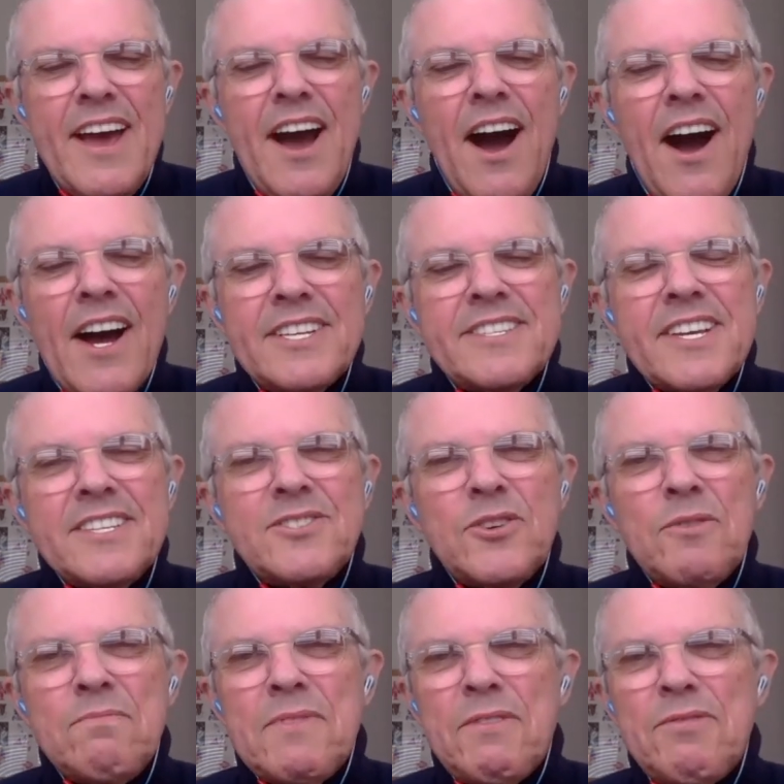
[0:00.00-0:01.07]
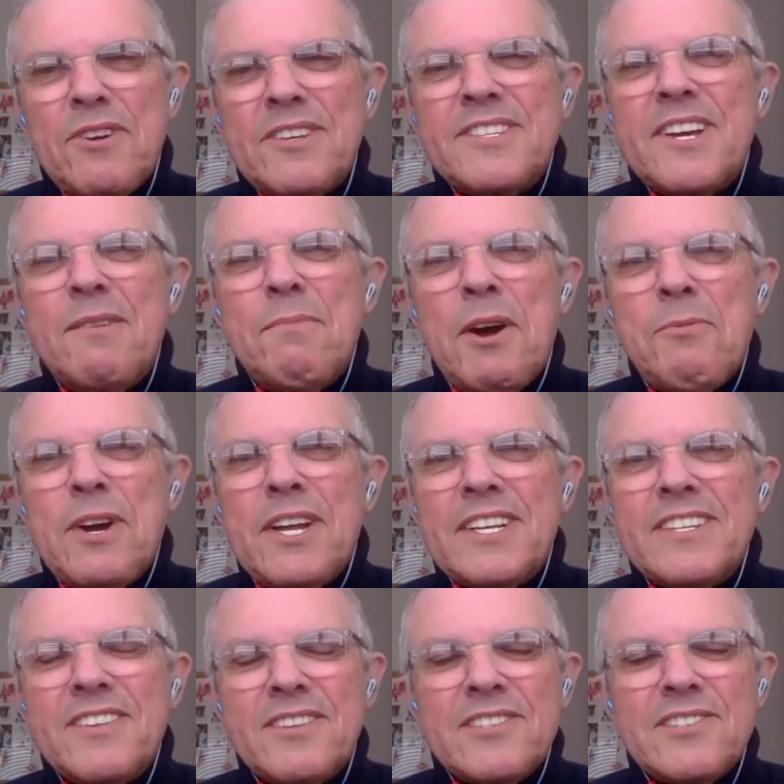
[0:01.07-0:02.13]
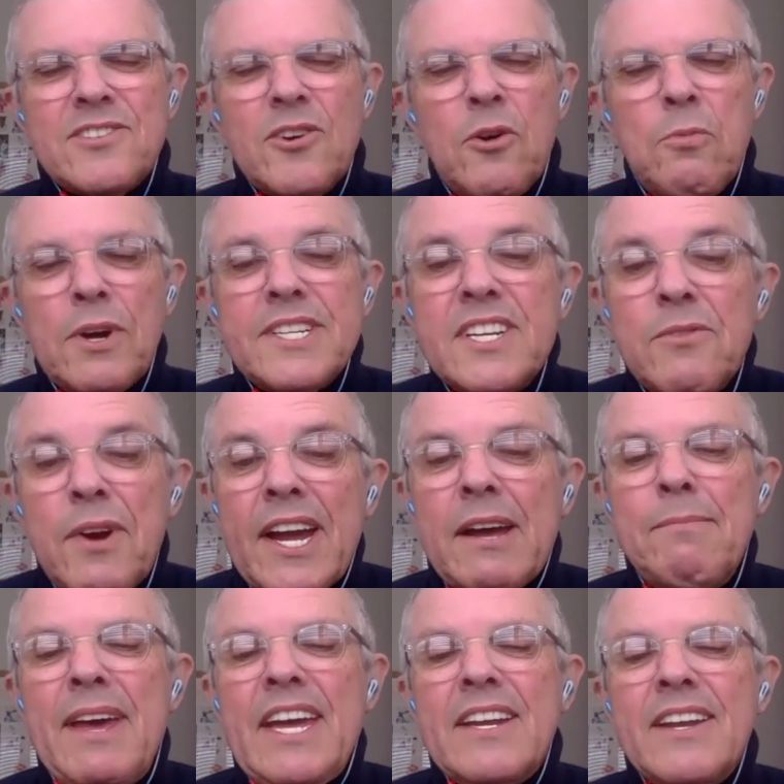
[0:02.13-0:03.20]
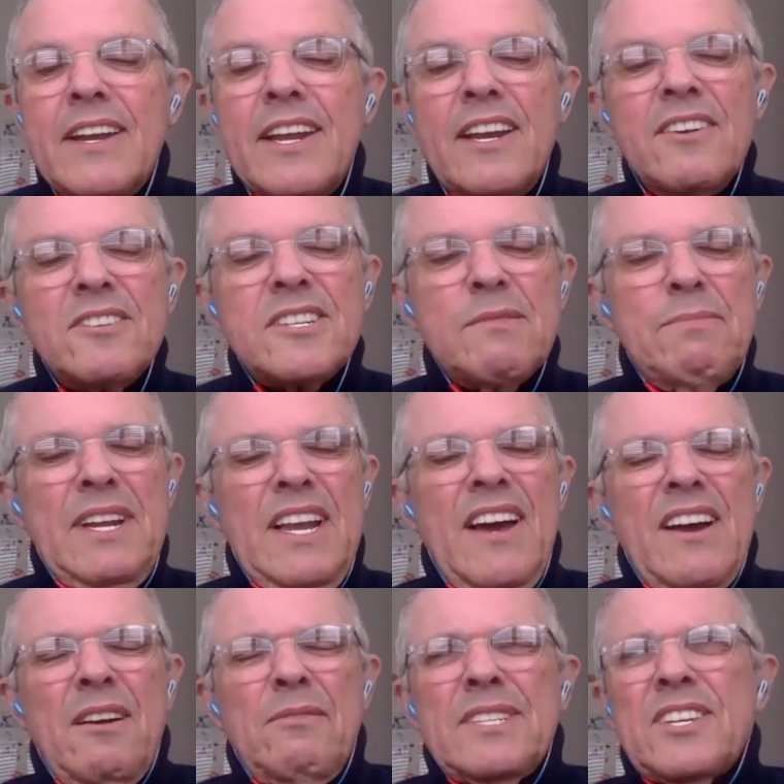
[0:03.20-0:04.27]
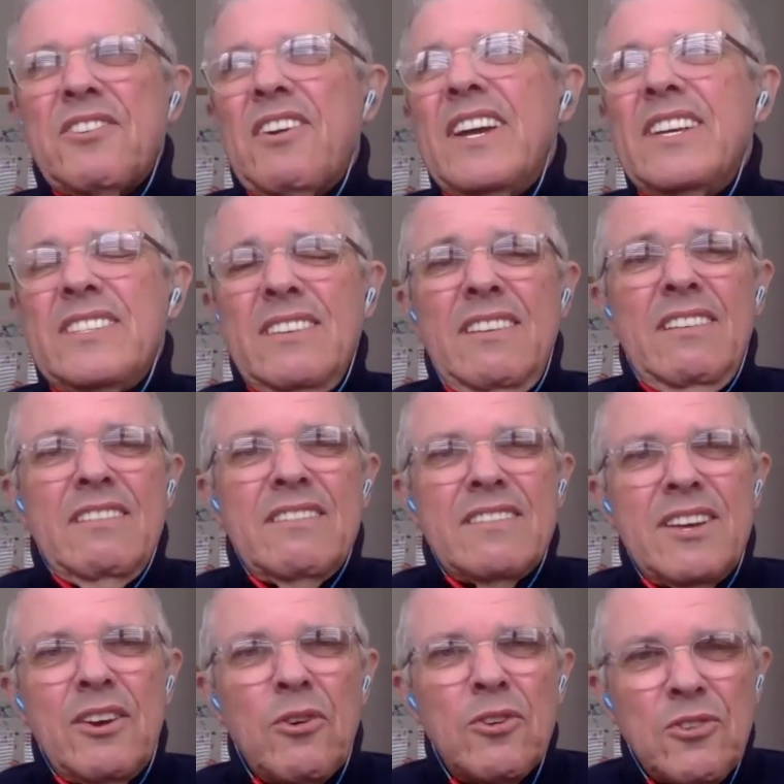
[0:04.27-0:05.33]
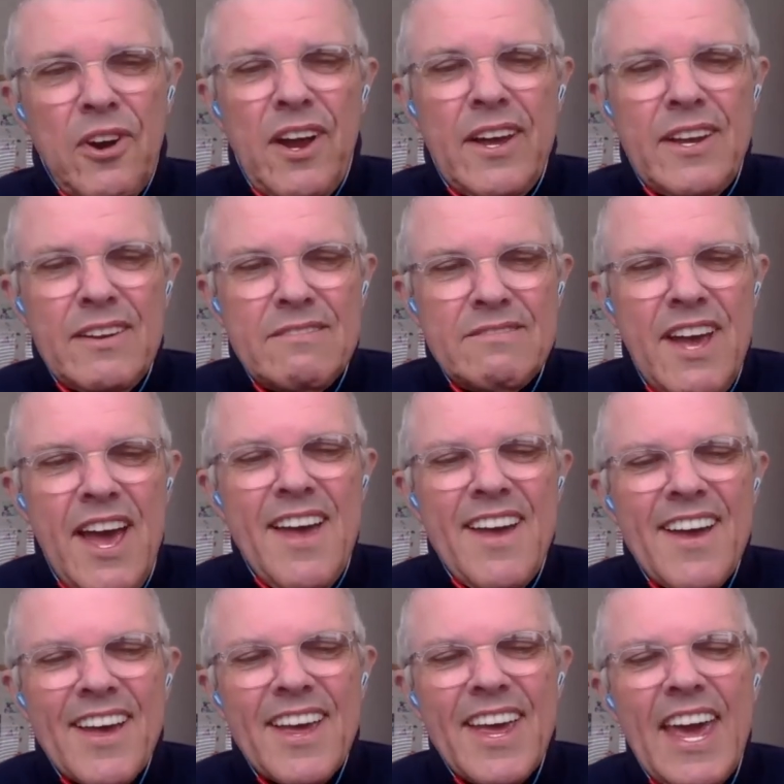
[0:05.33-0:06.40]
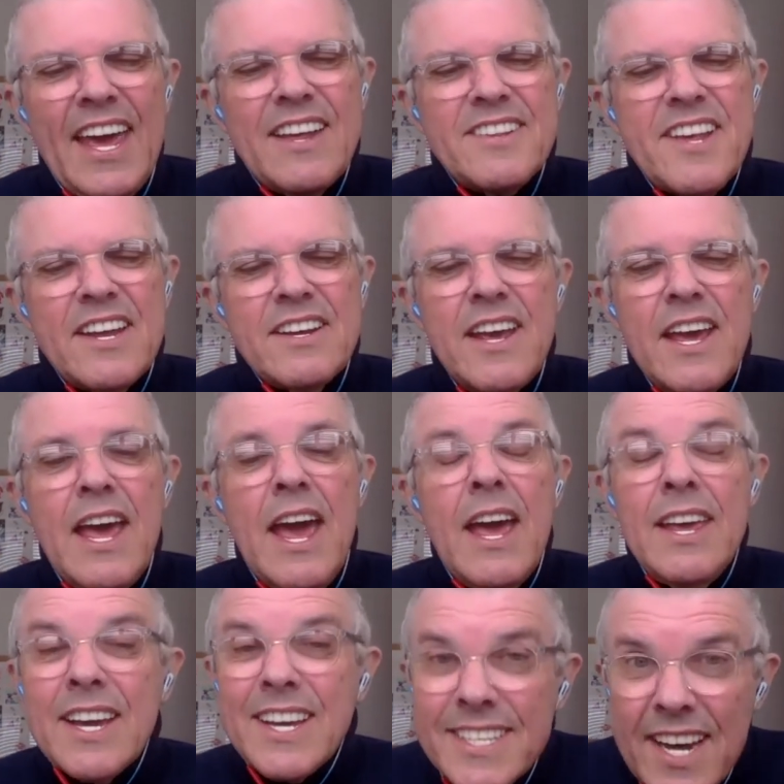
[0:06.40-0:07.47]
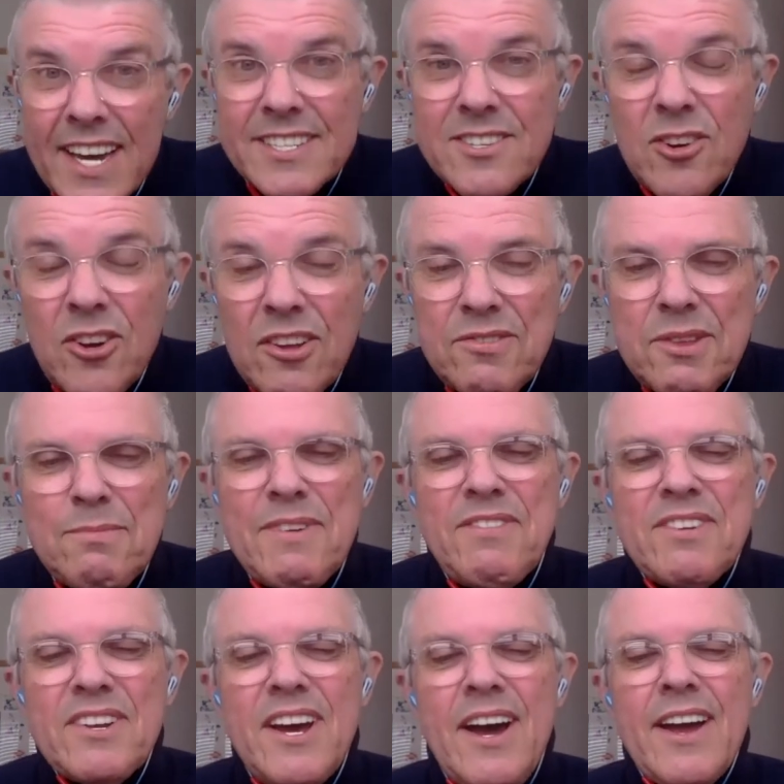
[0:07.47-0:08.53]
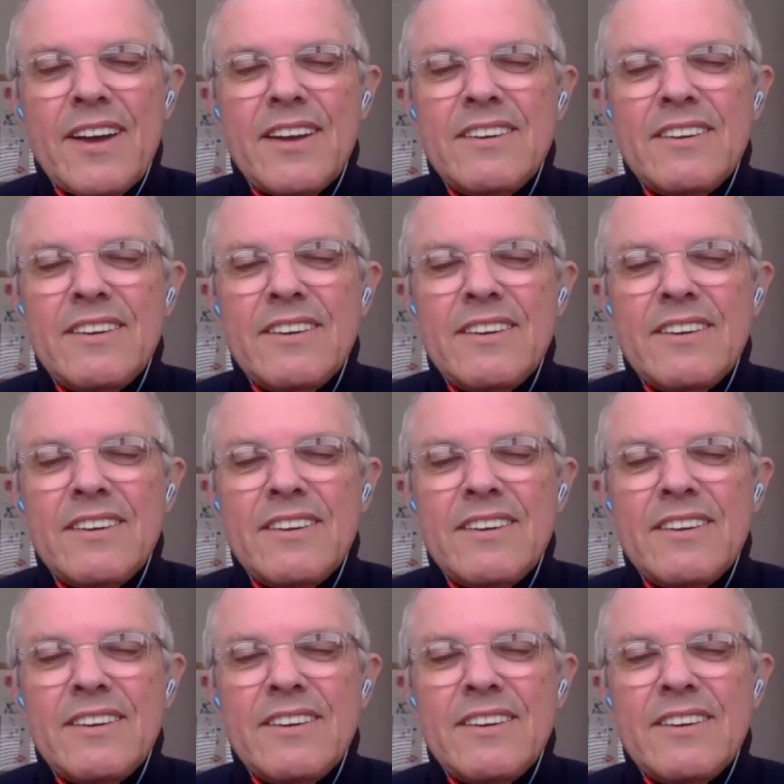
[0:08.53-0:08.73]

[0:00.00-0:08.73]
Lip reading: I said to him the first time I went to the store, what do you recommend? And he looked at me like I was crazy. They're all great. He said, you can taste all of them if you like.